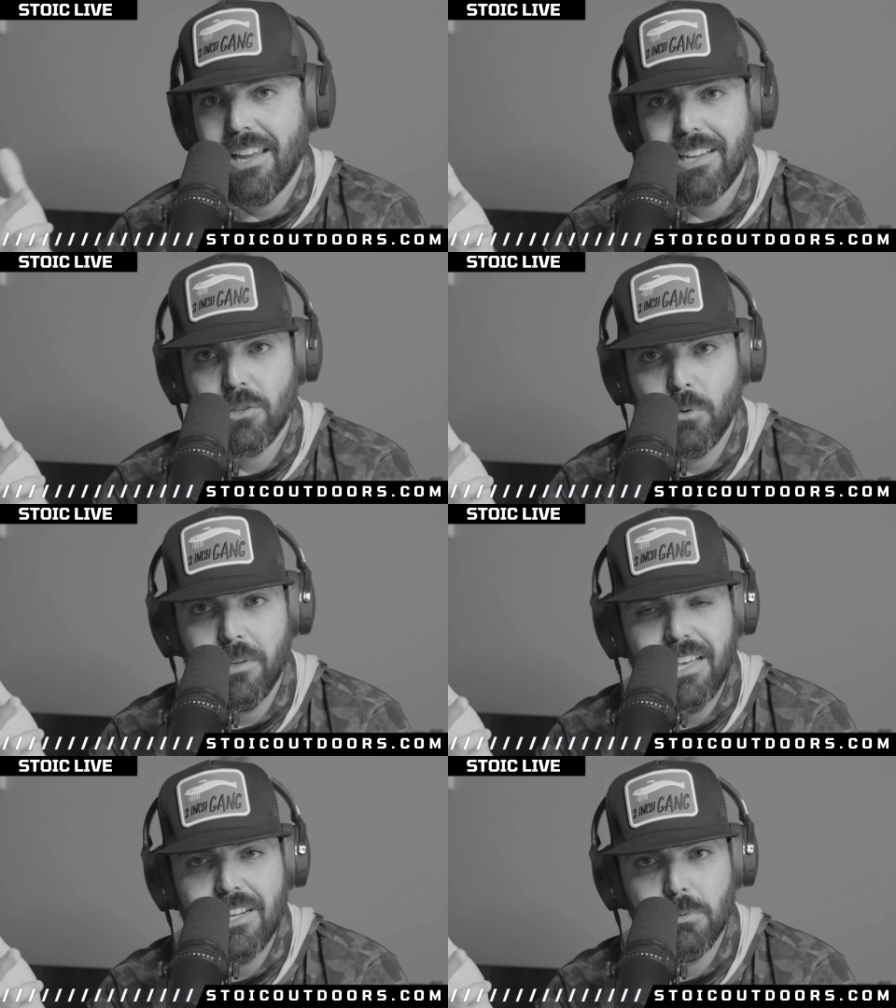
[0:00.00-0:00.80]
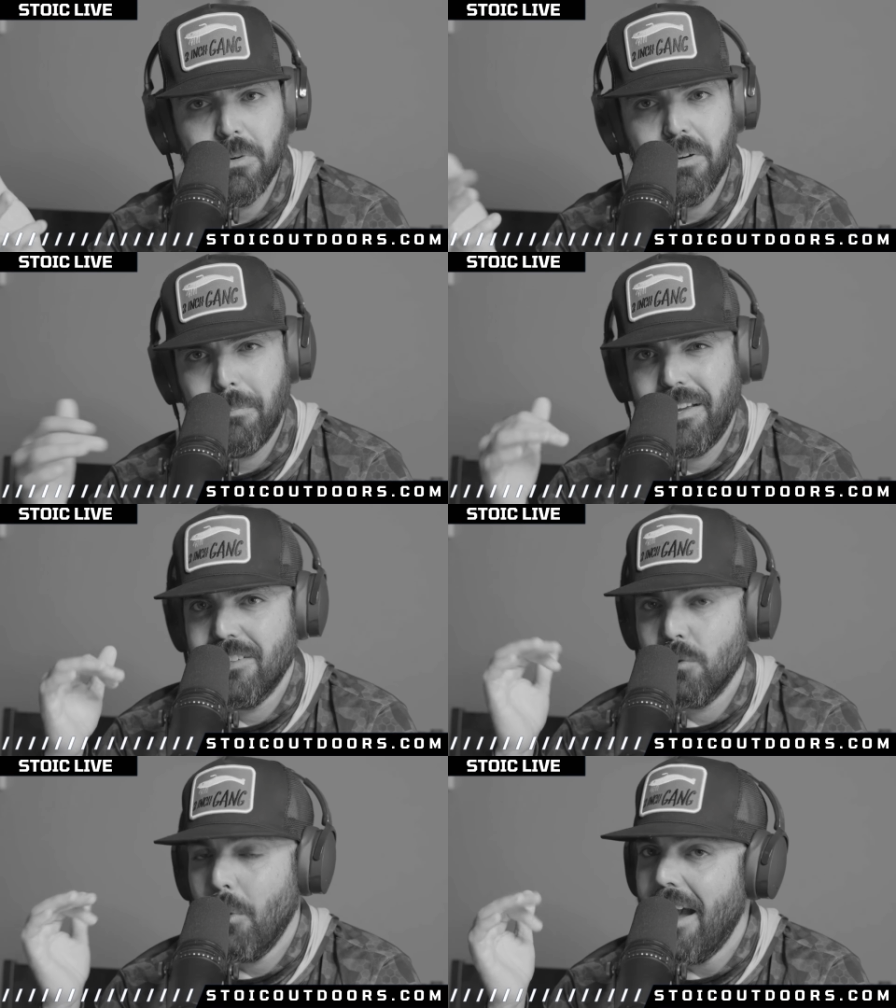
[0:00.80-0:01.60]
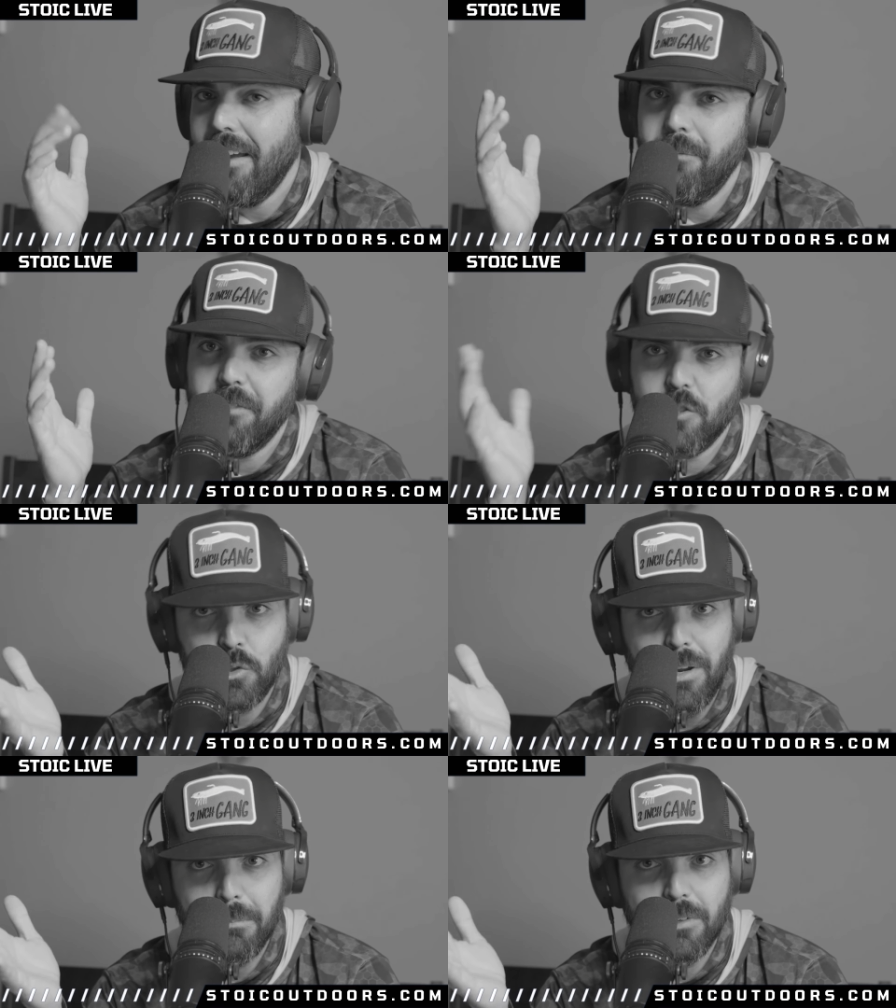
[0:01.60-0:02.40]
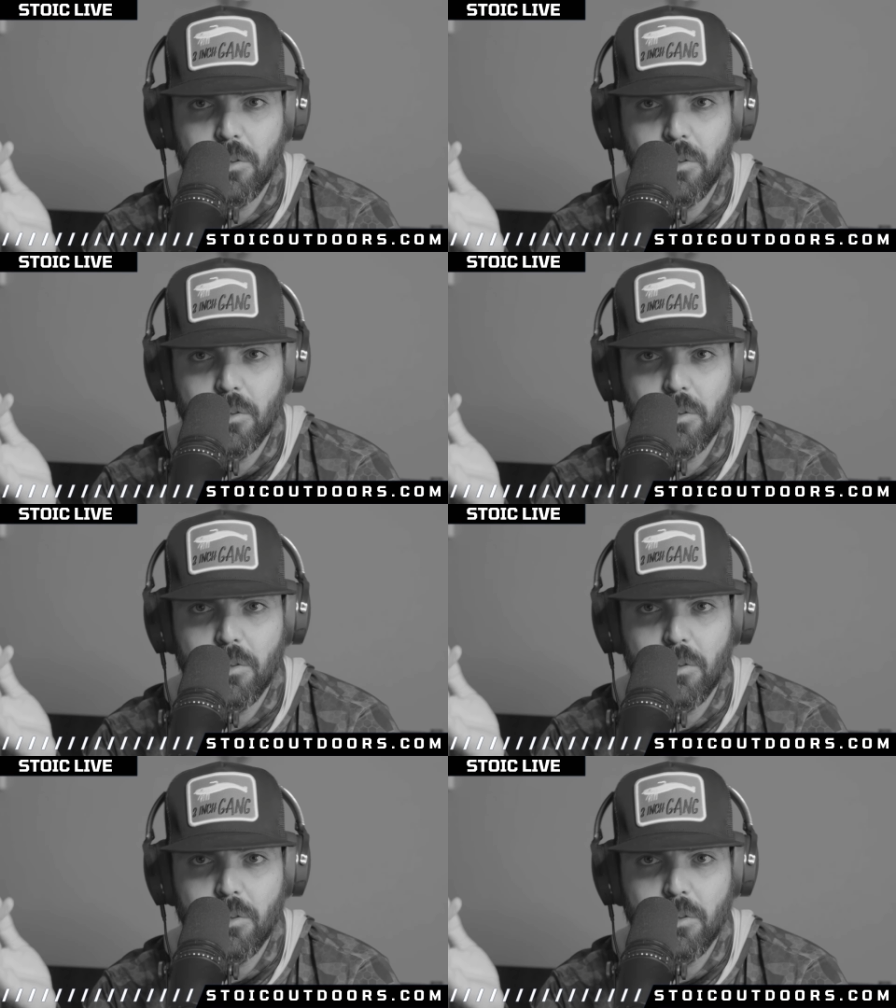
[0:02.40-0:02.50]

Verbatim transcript: I like throwing that as well because why? Shrimp.